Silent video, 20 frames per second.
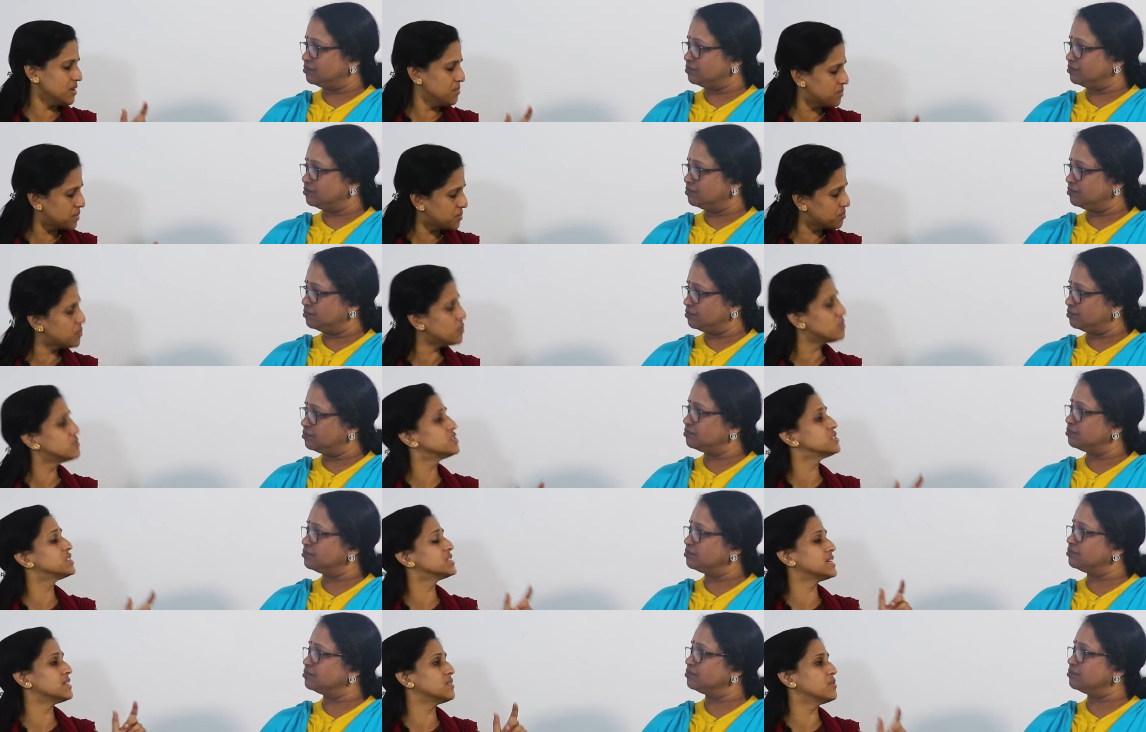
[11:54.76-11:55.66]

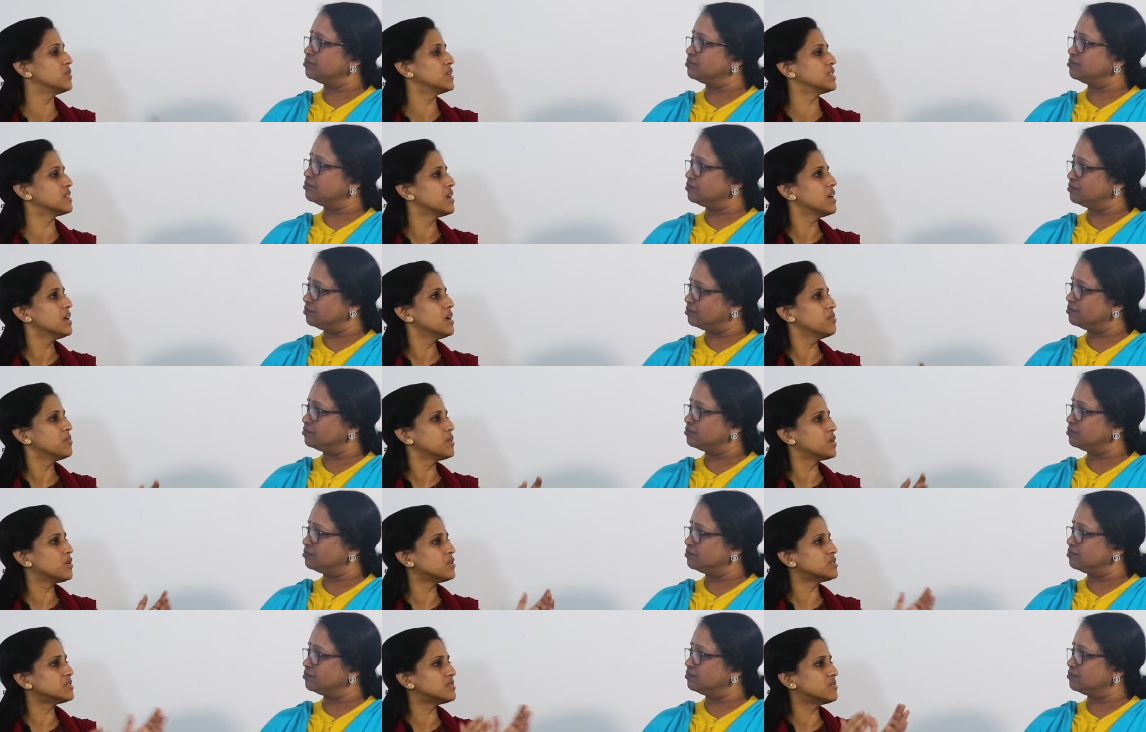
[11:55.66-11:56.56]
Speaker 1: preposition with,
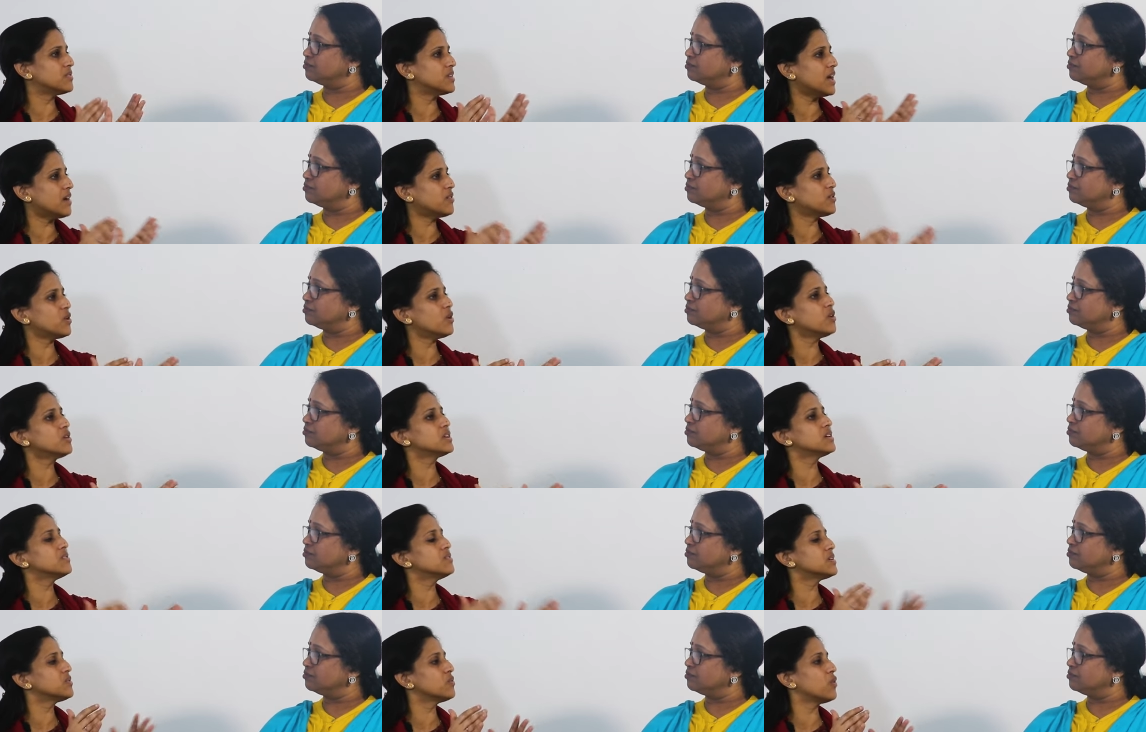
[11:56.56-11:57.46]
because we have not
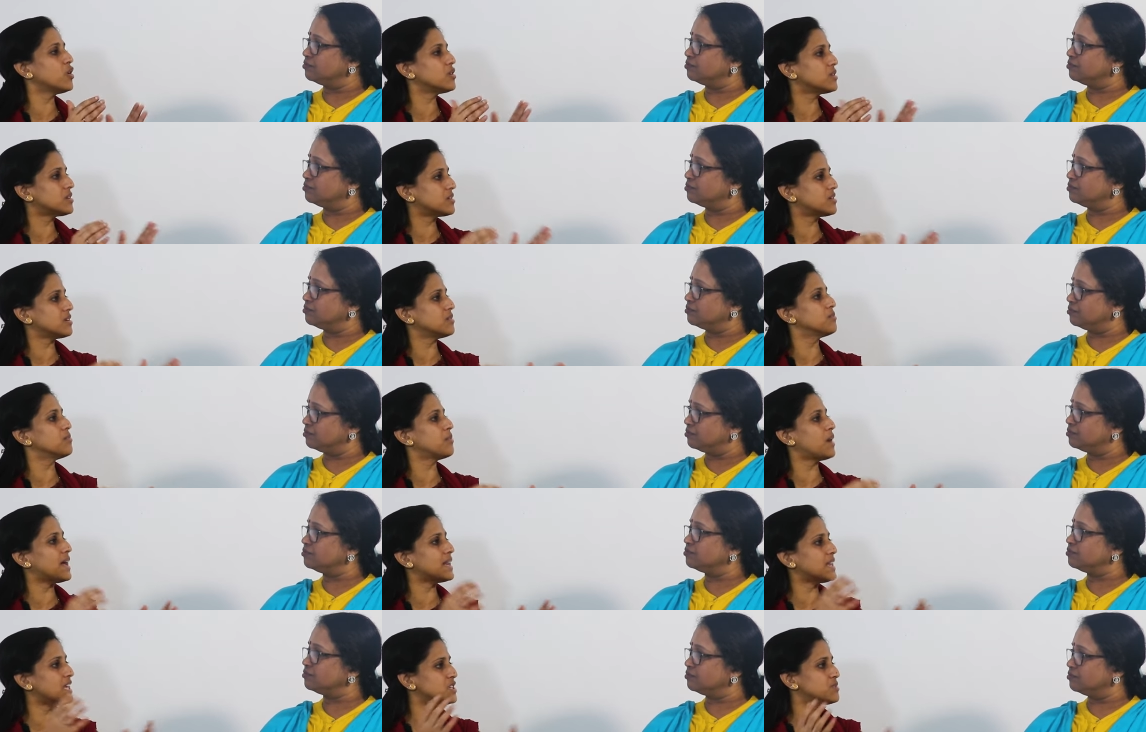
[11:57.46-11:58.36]
given what
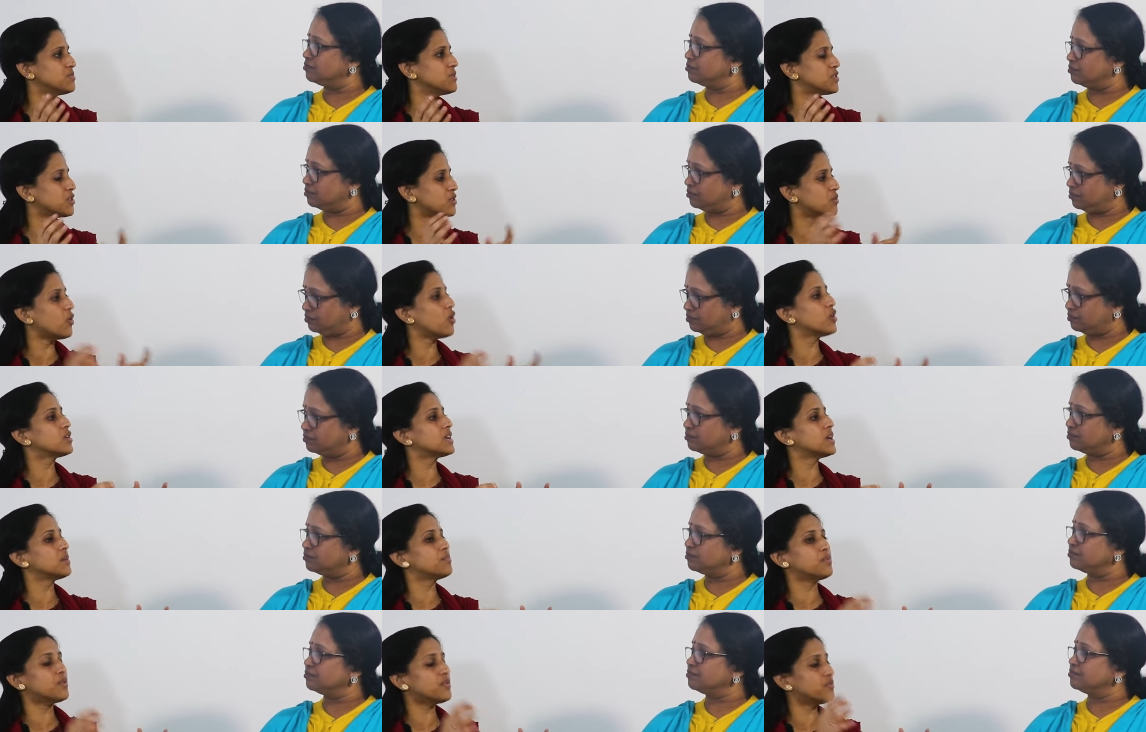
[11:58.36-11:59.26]
management or what
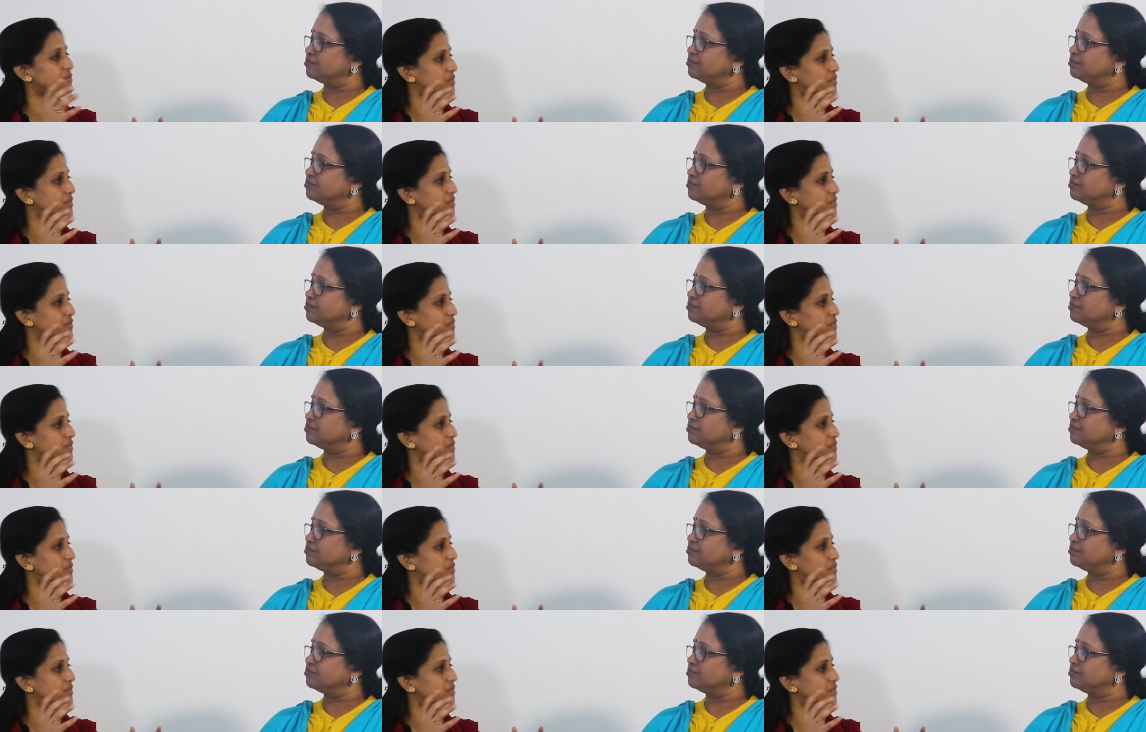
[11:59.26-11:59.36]
type of